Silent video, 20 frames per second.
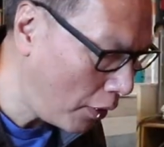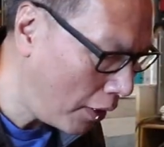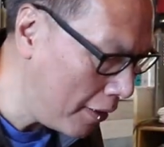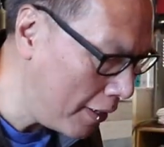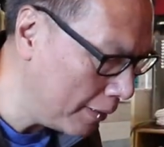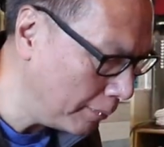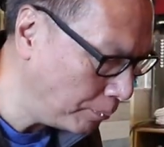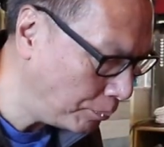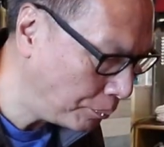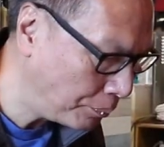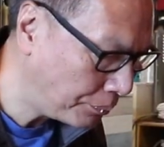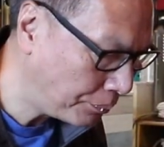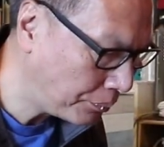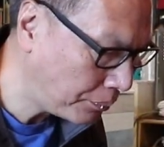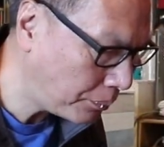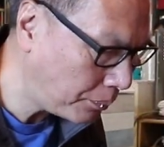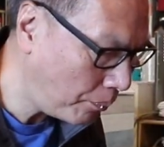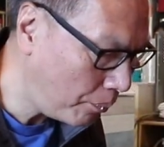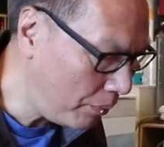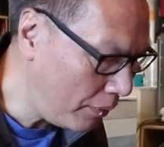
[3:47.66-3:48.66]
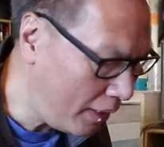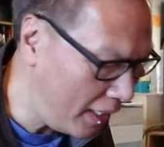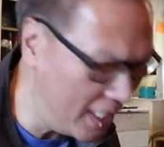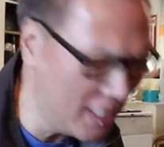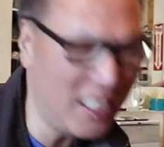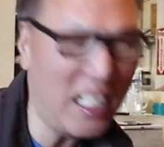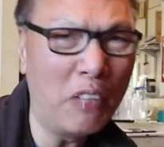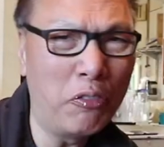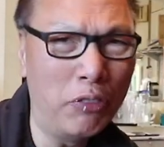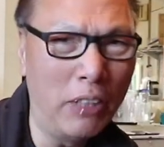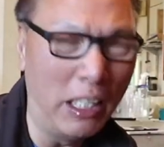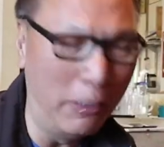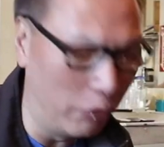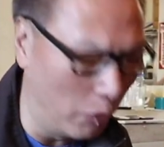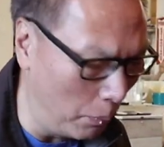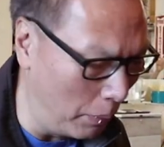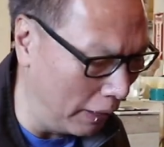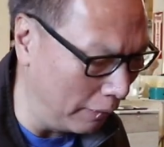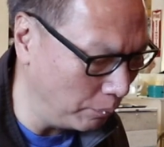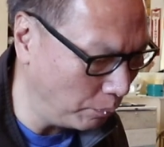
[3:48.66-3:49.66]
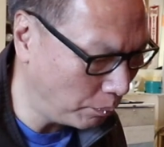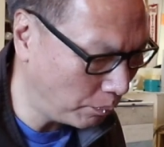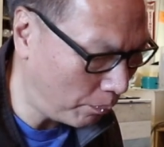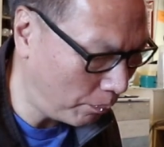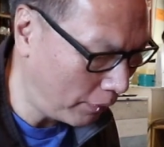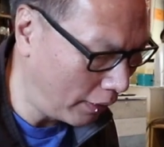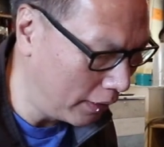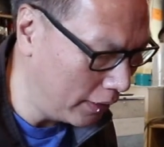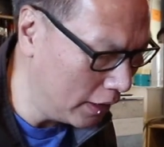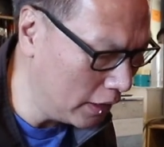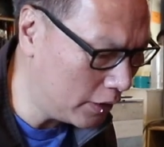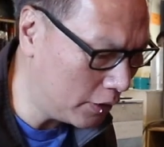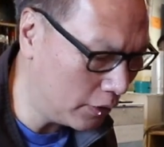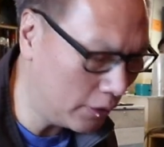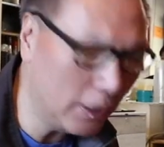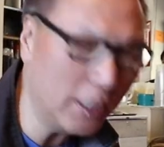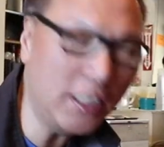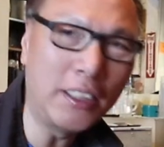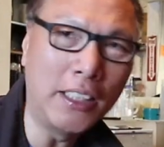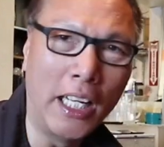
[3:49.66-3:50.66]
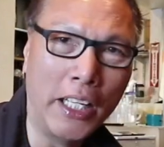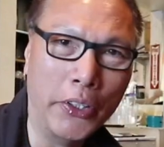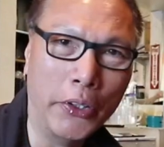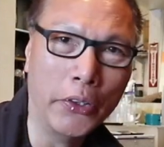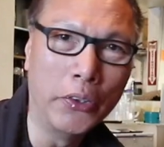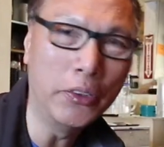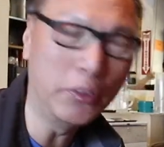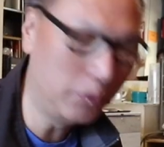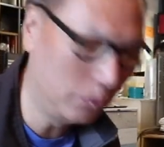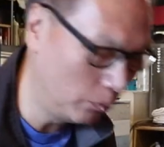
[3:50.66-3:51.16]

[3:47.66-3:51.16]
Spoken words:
Yeah, it's not flavor, but it's tender.